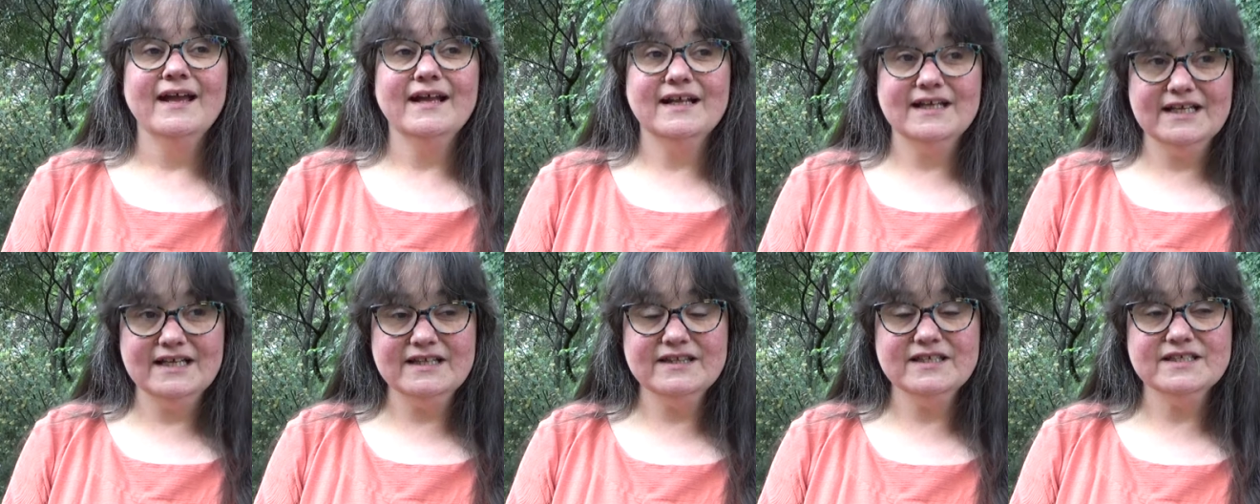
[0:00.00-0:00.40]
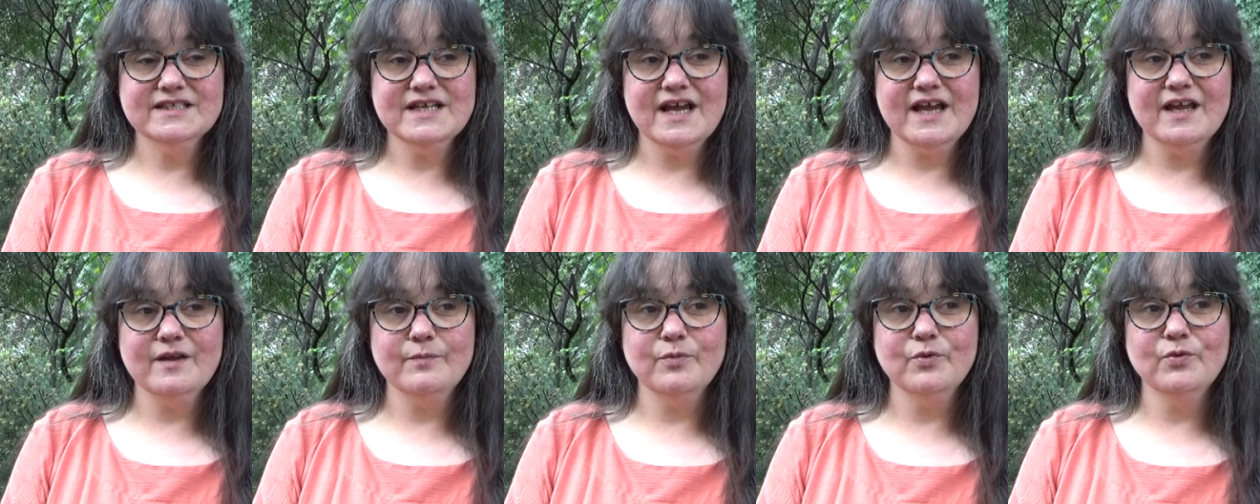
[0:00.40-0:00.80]
cleared the
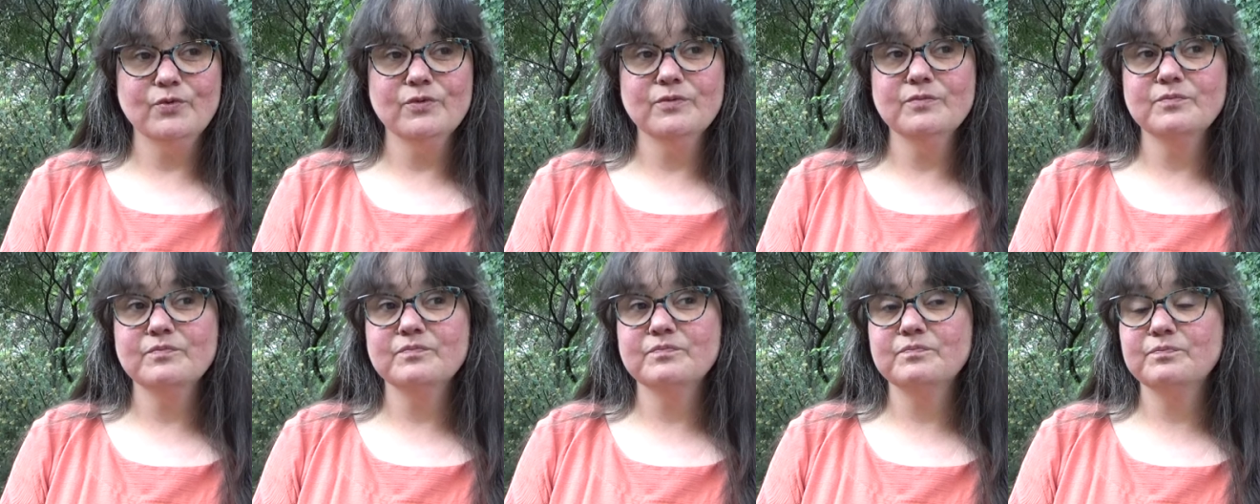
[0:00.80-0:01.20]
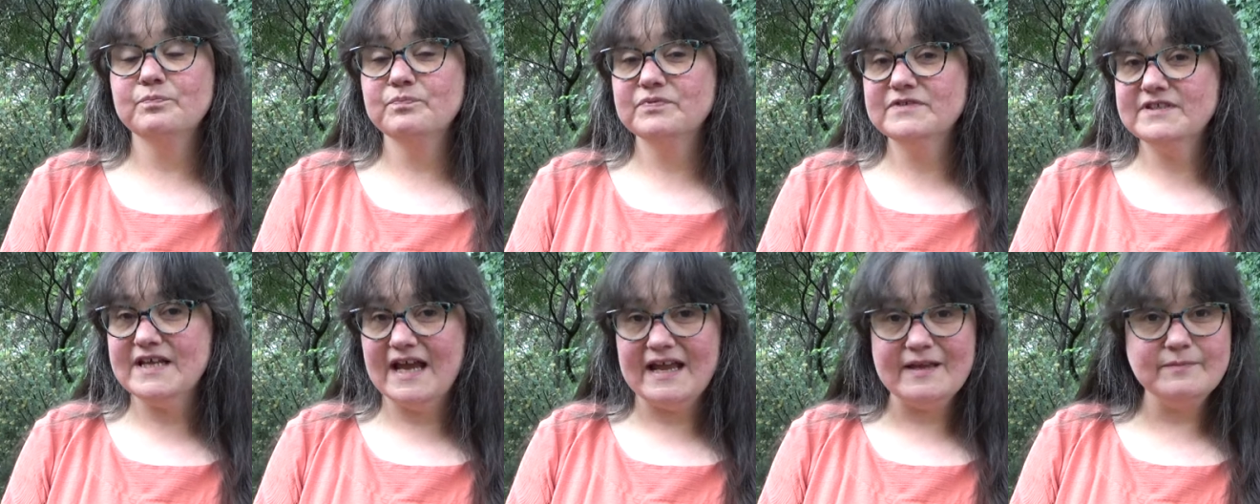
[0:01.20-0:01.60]
table,
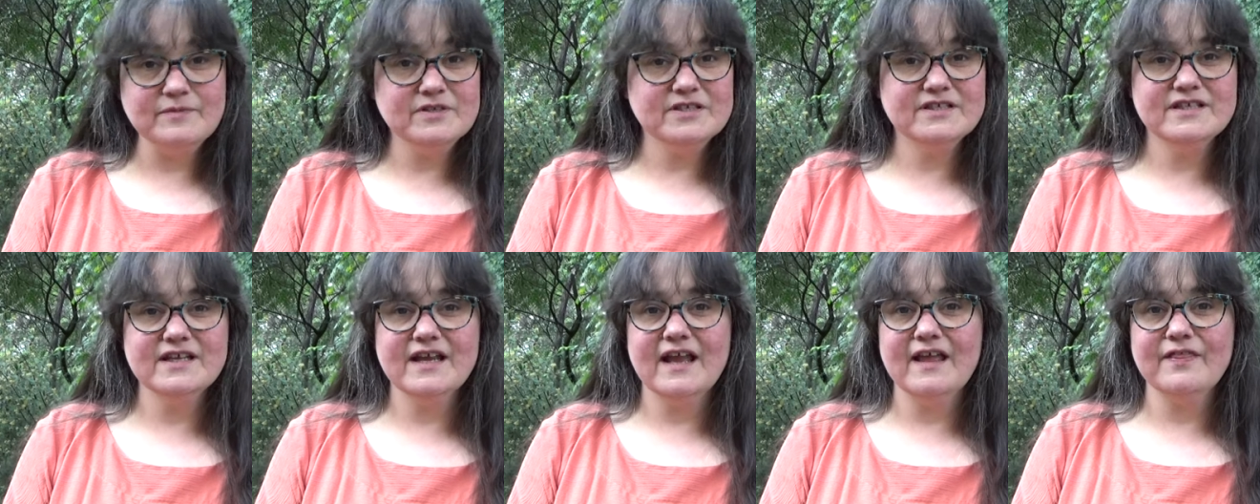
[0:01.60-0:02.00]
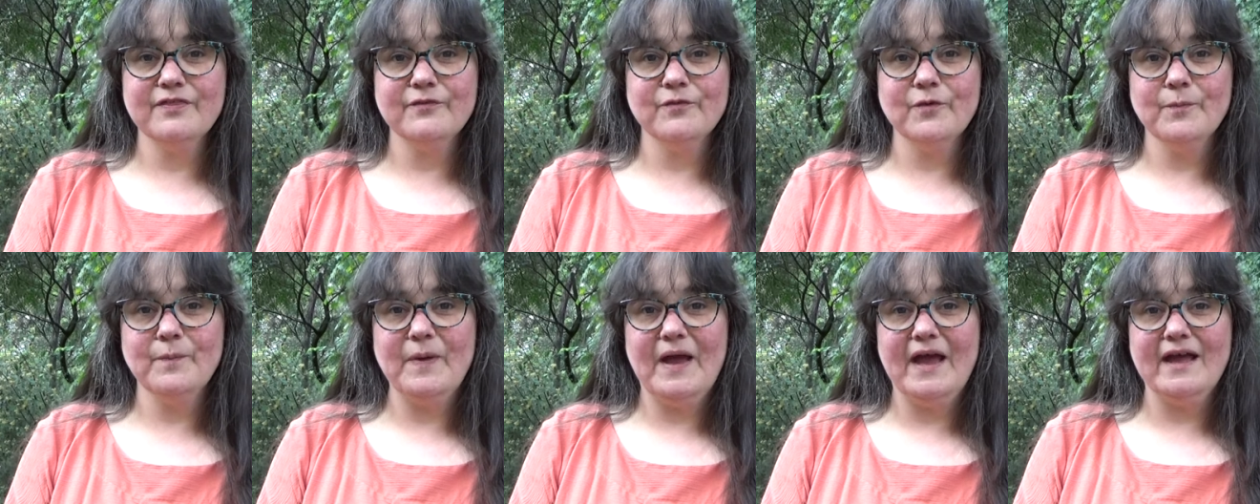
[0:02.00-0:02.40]
taped
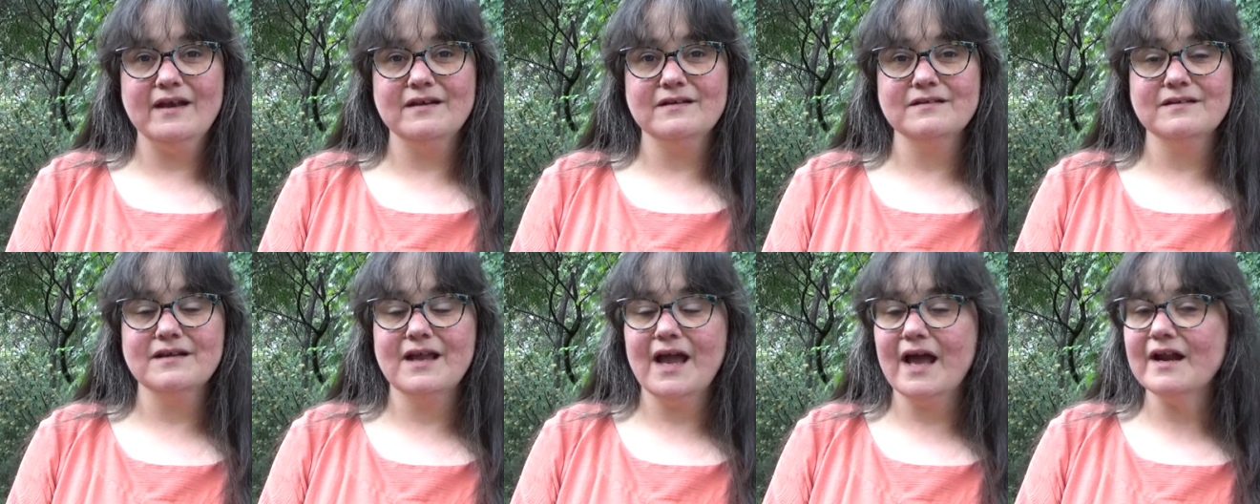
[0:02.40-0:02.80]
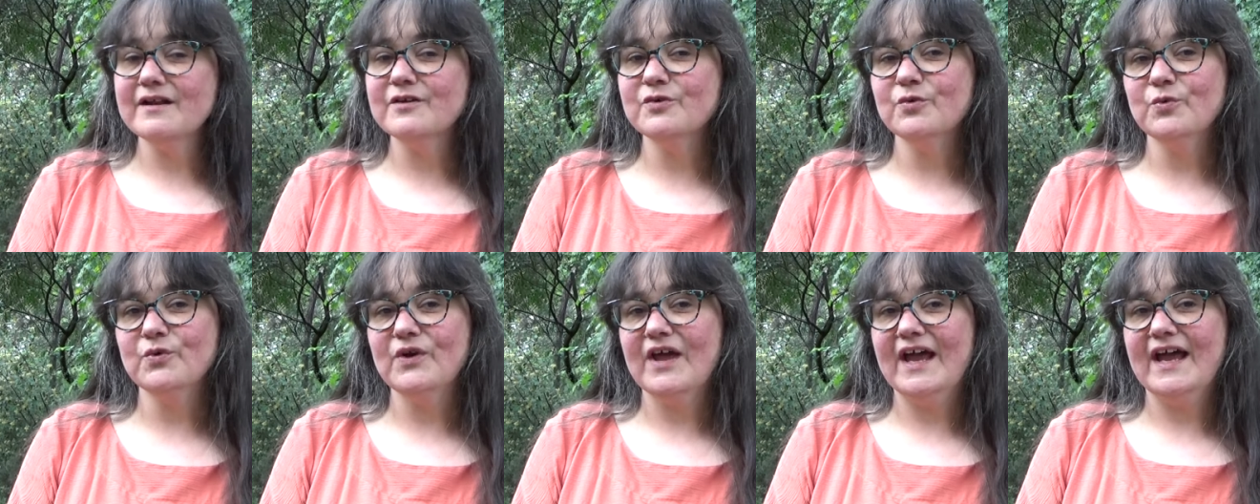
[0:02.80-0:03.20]
together a pattern, cut
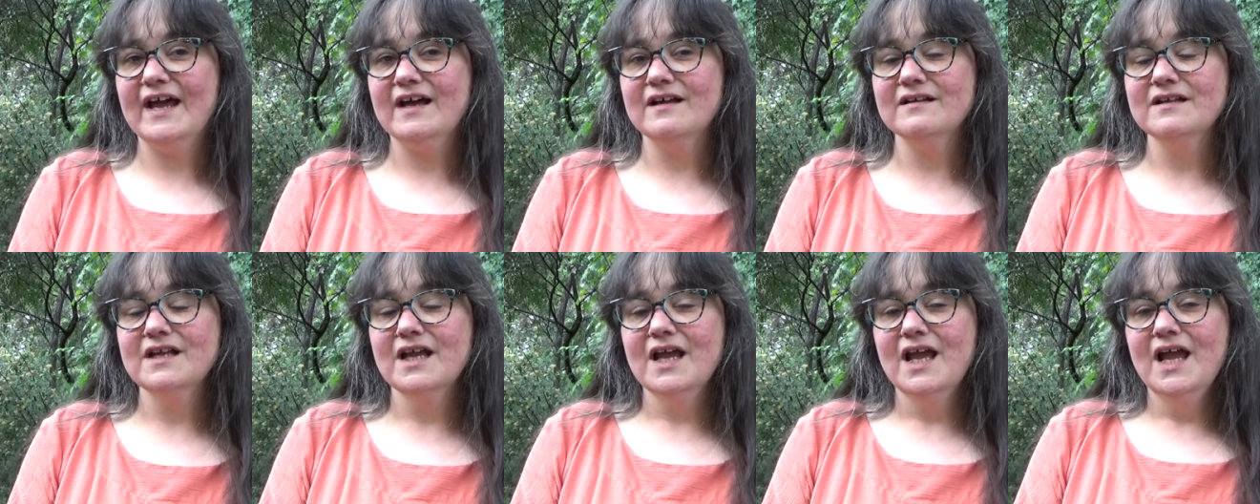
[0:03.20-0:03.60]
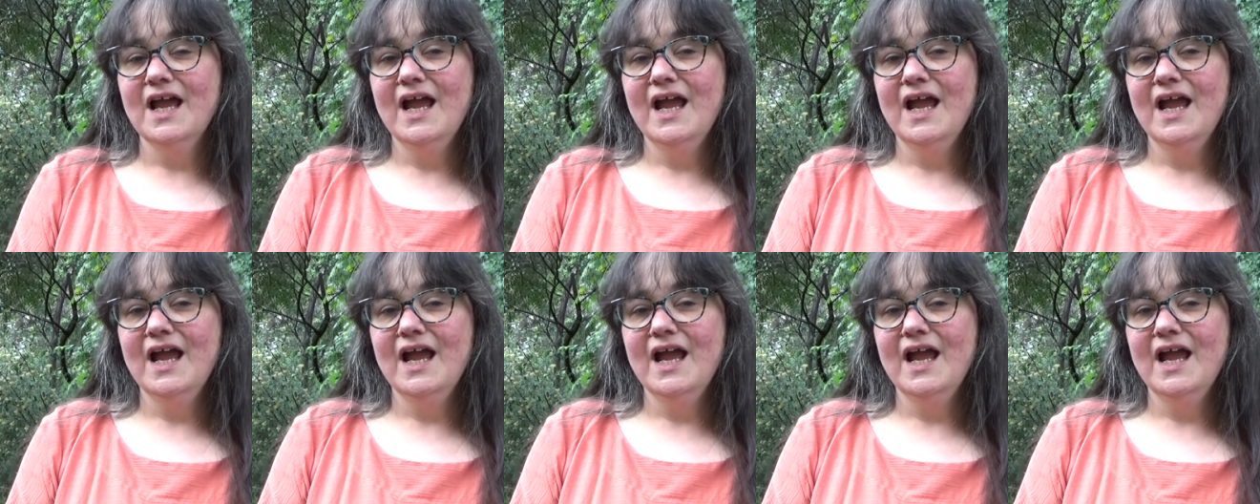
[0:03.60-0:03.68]
it all out,